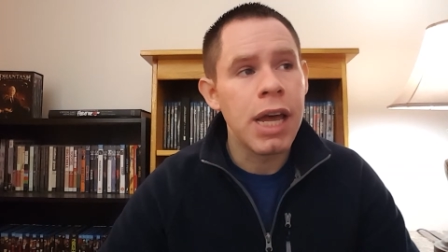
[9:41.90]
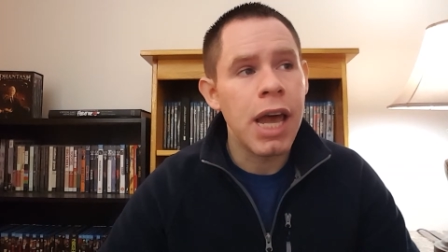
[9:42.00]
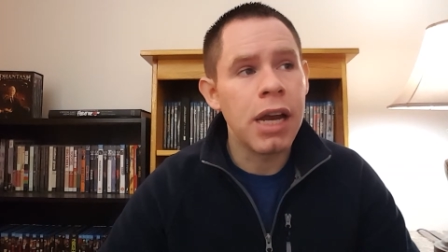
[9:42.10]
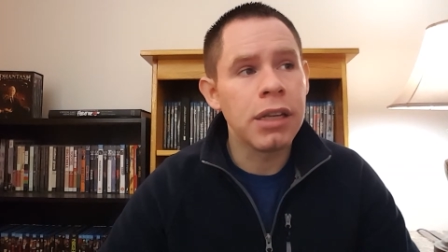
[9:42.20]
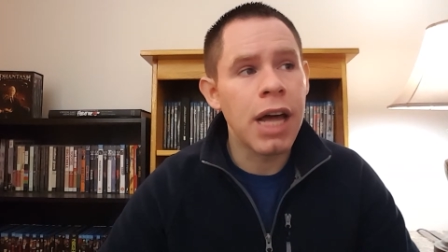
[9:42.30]

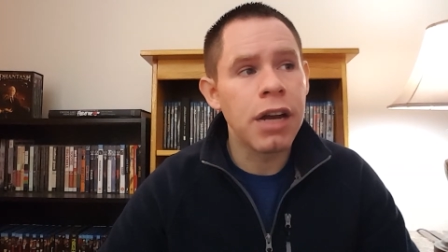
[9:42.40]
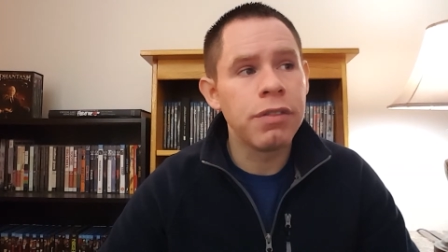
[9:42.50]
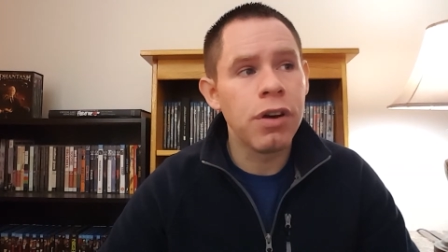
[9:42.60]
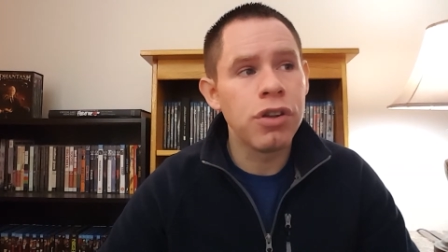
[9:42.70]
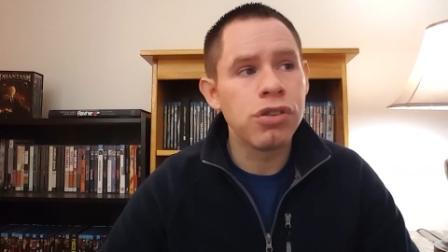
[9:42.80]
and a lot
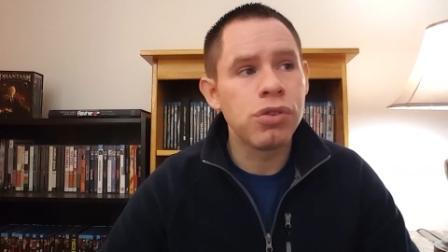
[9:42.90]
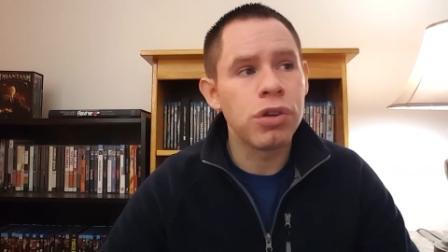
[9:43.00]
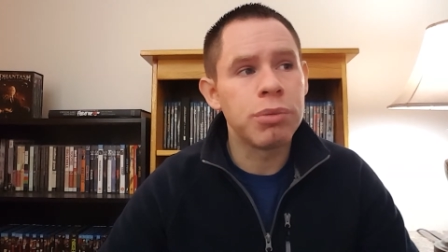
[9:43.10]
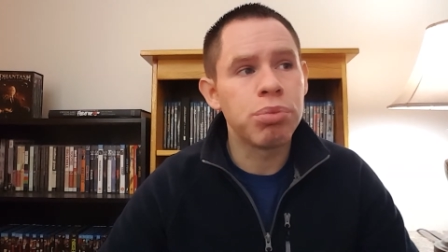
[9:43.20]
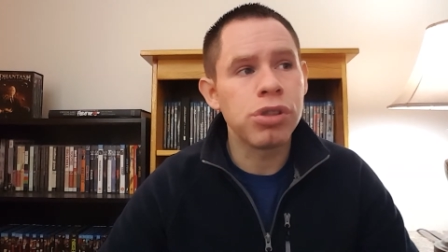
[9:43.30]
of other sort
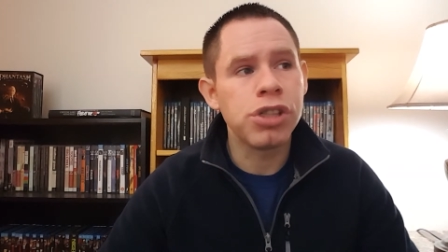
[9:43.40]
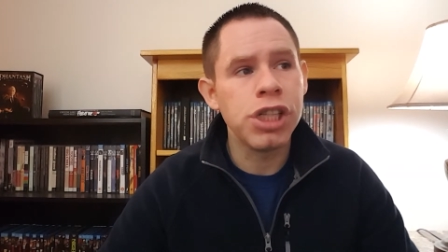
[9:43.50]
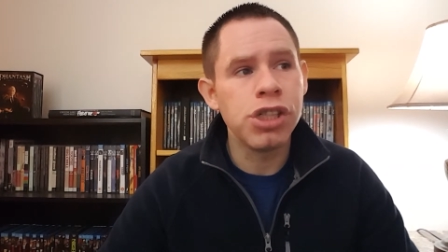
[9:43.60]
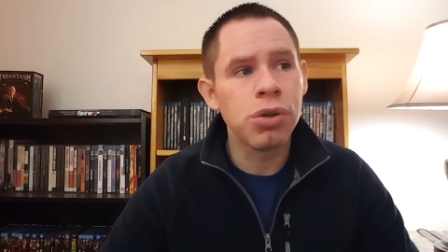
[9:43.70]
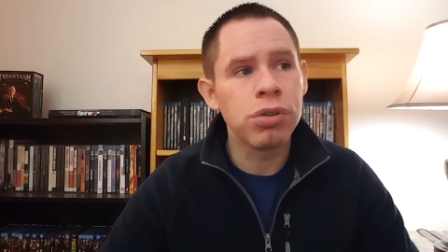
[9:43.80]
of
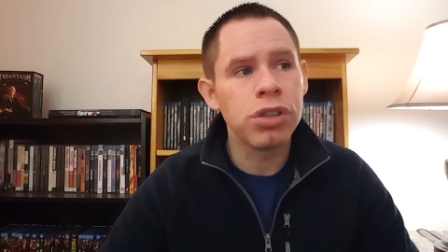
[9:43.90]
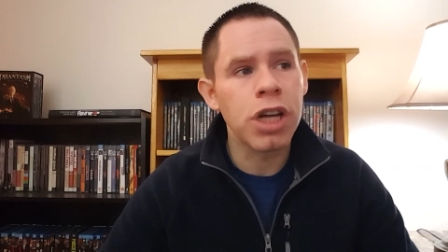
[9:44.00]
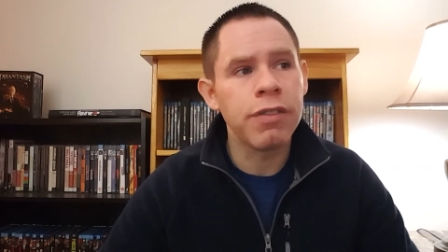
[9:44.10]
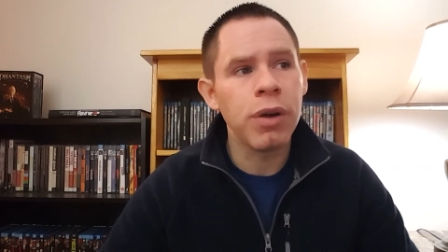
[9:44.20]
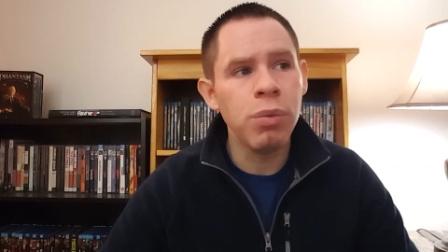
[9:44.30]
procedural
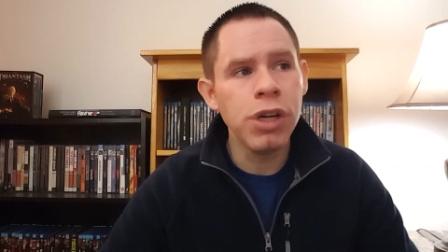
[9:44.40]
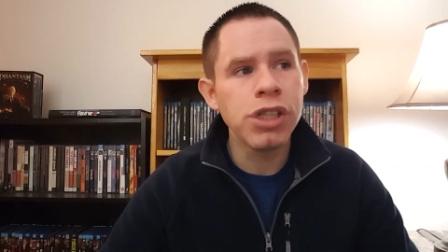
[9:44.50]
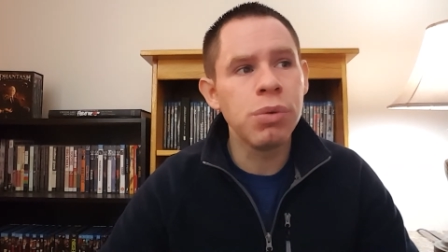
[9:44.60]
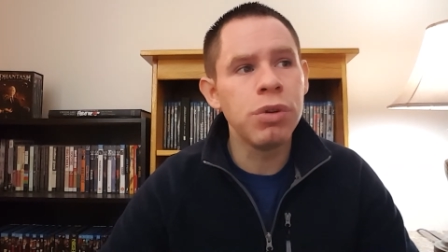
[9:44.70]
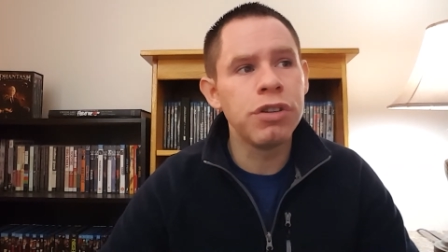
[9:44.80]
stuff. I wish
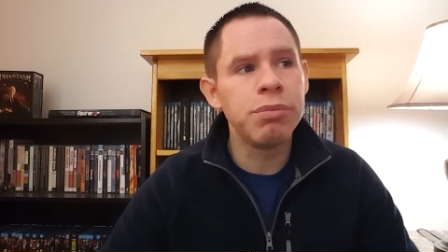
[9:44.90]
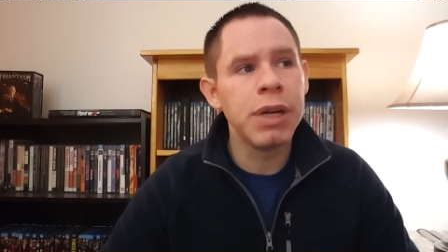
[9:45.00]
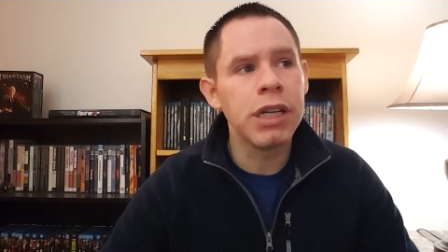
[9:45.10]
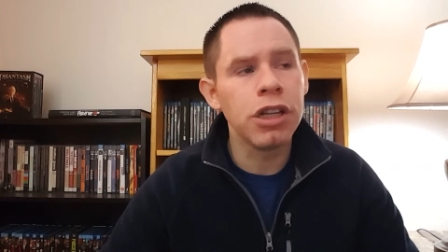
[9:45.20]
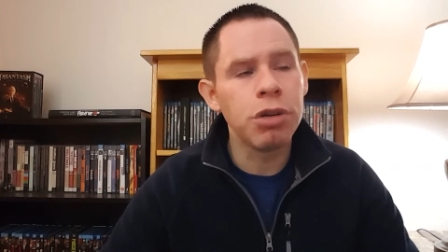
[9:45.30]
it would have
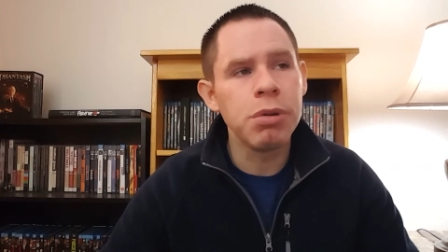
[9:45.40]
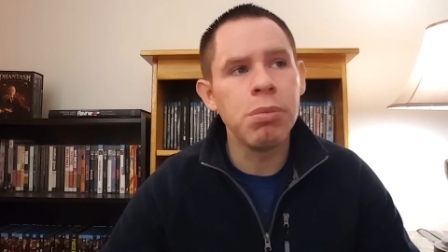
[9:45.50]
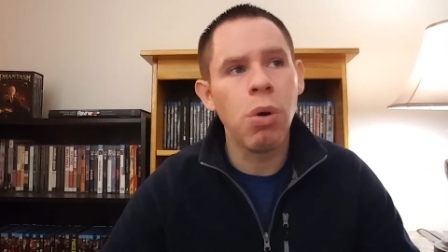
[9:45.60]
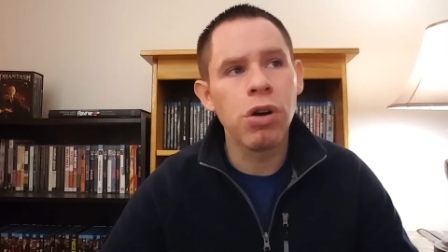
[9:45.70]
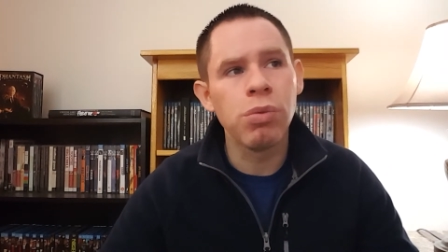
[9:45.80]
been a little bit
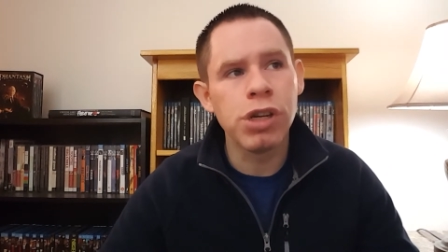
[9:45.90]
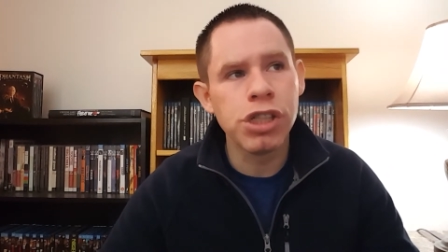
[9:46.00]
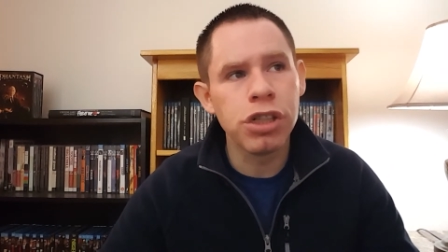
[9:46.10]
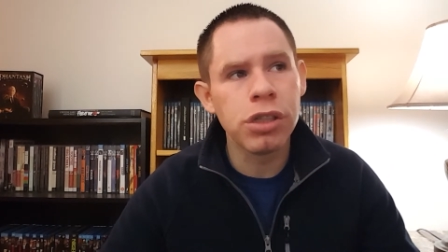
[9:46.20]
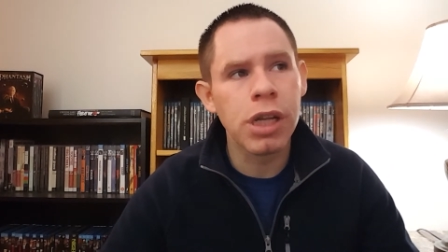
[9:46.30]
more
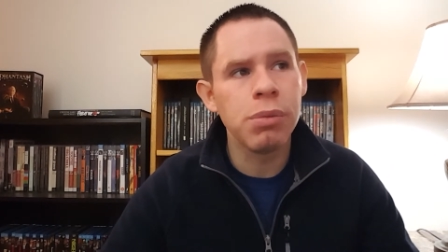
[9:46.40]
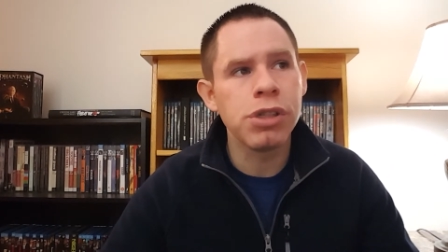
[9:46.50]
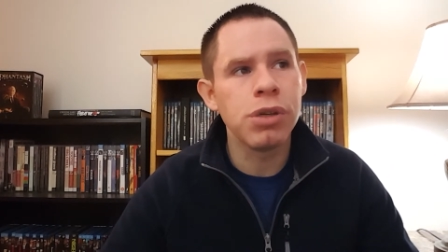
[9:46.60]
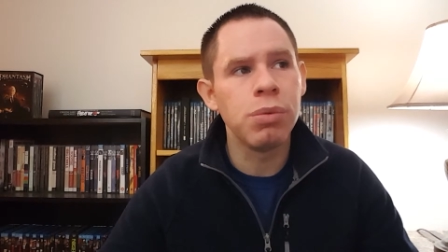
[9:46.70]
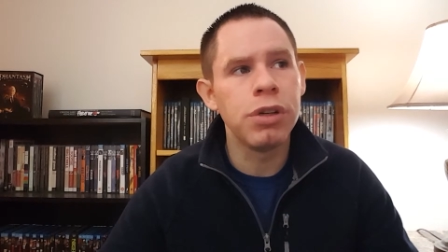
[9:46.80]
original. I
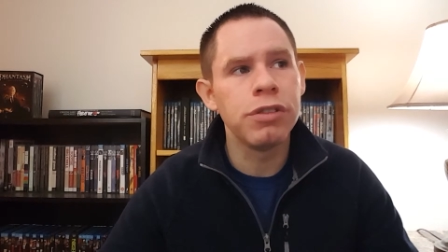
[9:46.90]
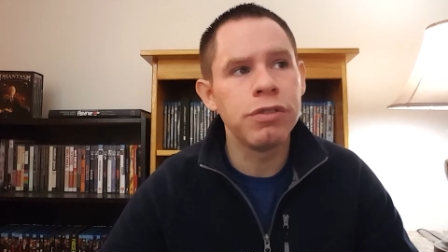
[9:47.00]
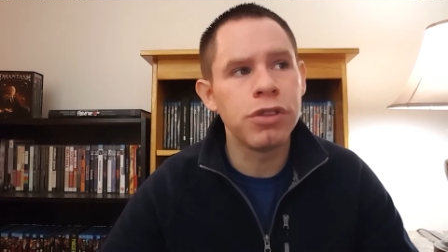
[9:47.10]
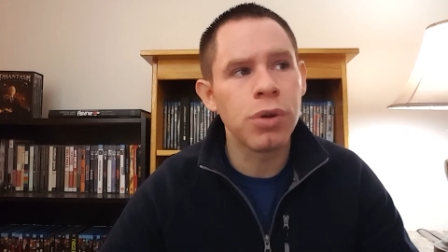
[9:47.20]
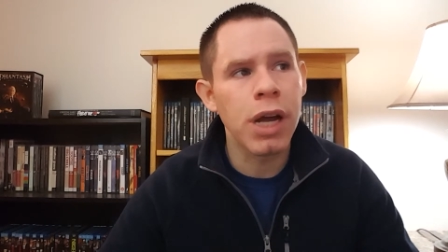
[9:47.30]
wish it would
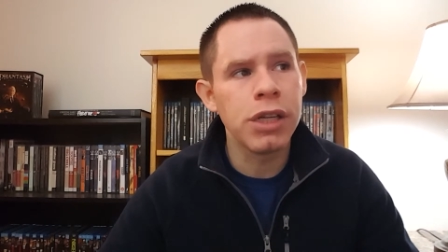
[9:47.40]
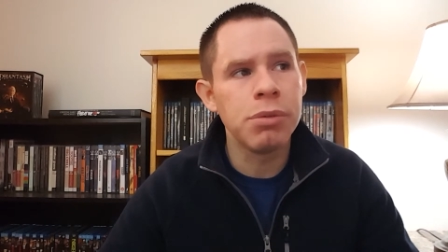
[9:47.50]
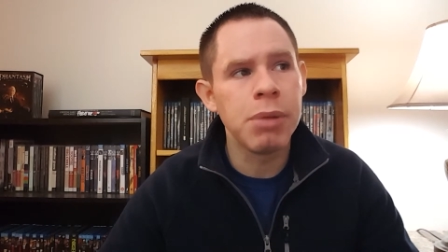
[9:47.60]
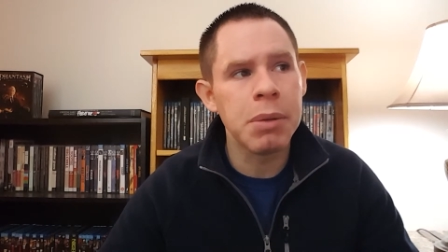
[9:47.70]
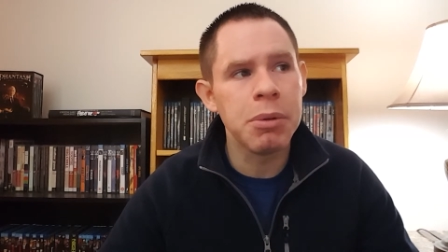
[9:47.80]
have tried to
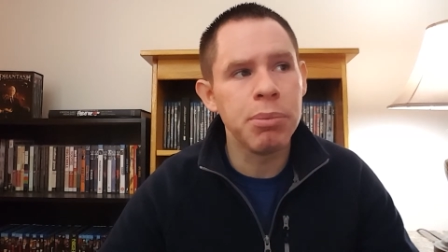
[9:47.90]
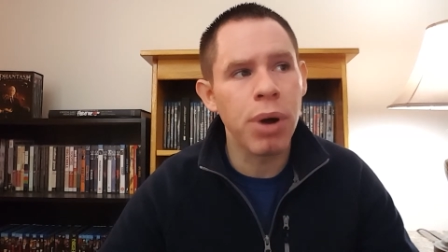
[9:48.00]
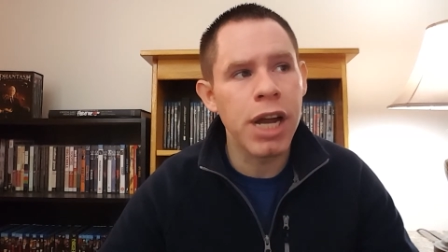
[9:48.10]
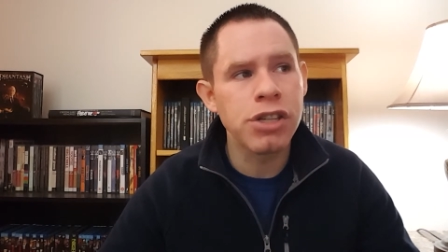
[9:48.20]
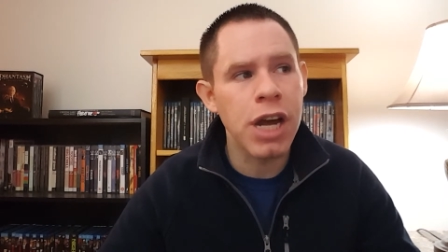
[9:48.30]
maybe
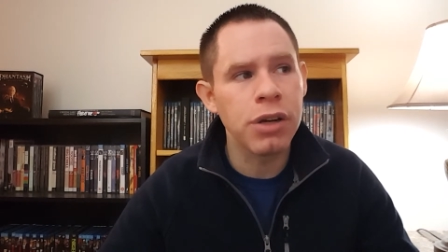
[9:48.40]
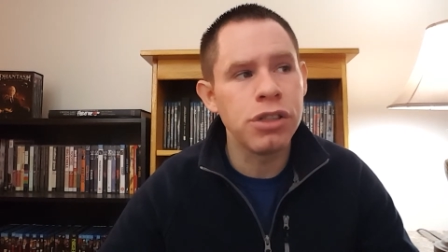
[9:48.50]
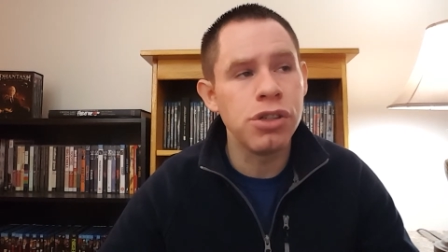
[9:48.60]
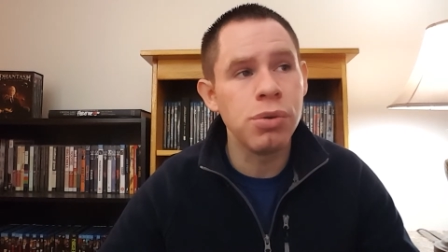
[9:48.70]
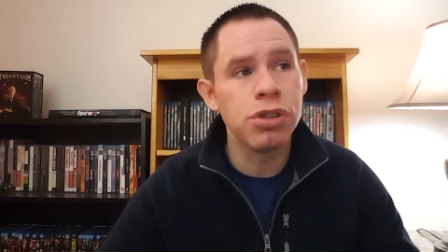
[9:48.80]
branch out
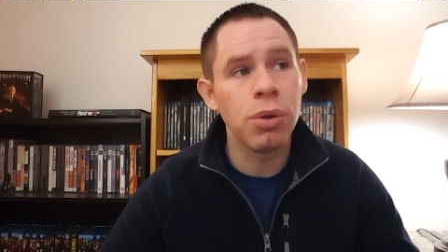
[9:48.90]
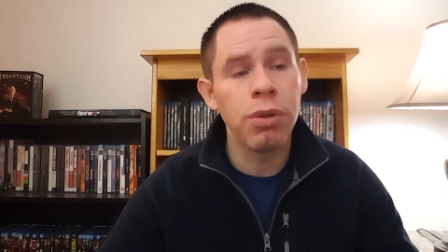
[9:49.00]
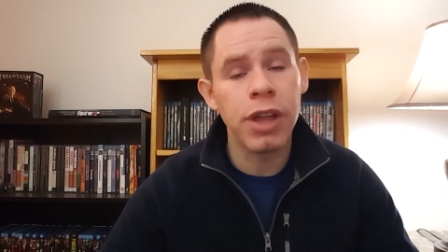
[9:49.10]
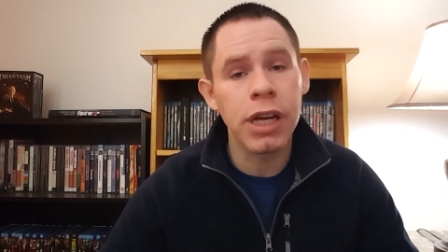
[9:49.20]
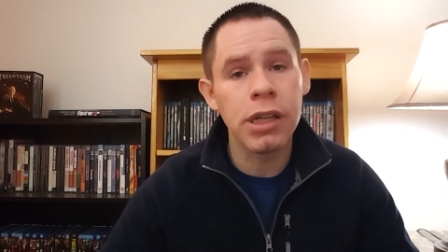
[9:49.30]
and do its own
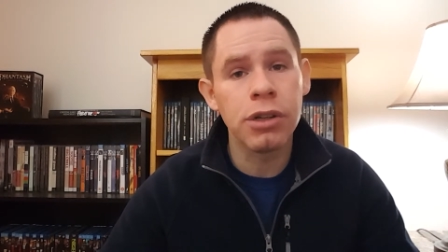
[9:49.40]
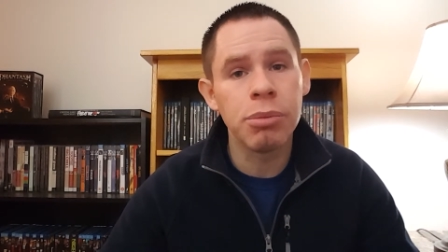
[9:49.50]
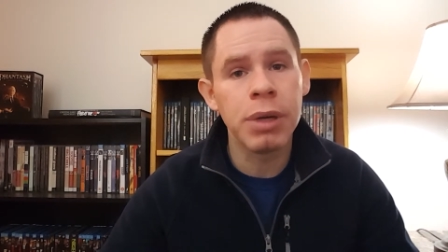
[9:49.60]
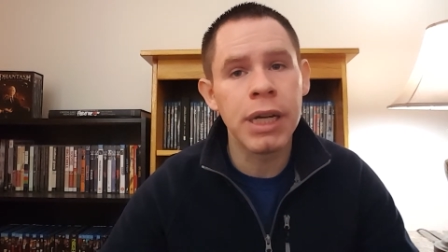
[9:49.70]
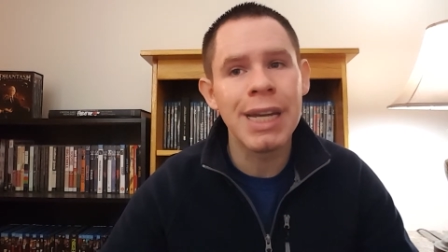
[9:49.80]
thing a little
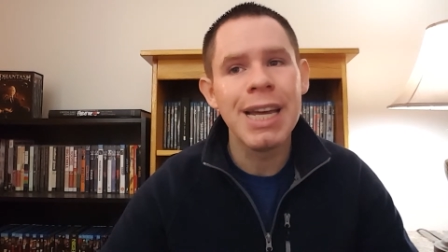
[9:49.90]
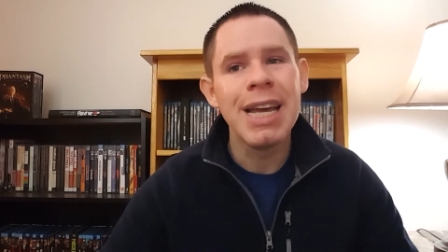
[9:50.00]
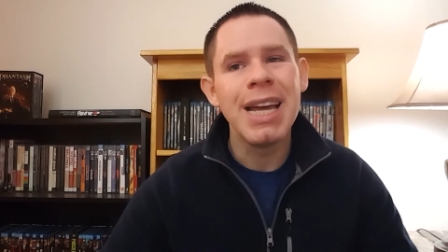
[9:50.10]
bit.